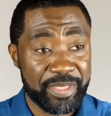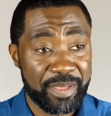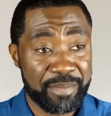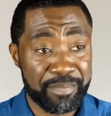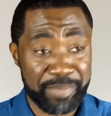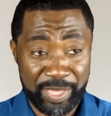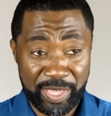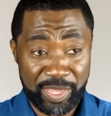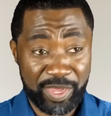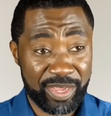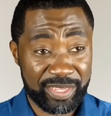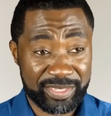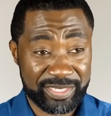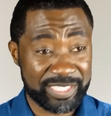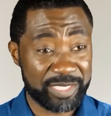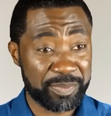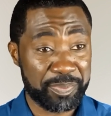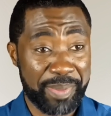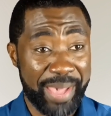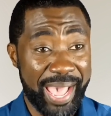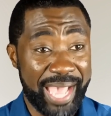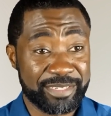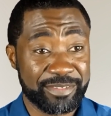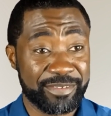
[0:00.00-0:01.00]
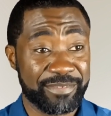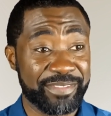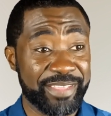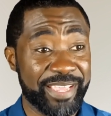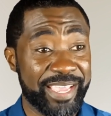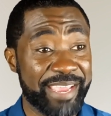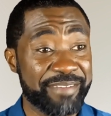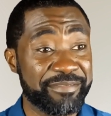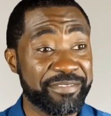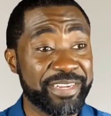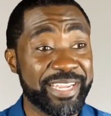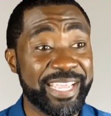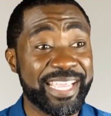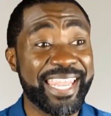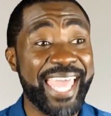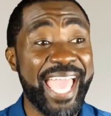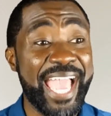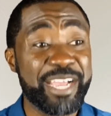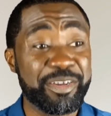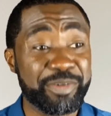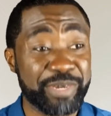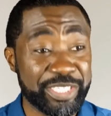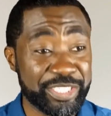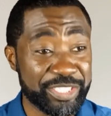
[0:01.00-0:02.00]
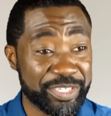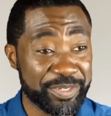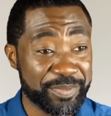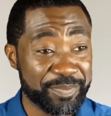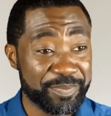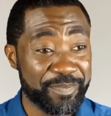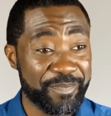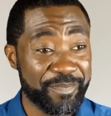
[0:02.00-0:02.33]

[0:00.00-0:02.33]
because it's part of their everyday language.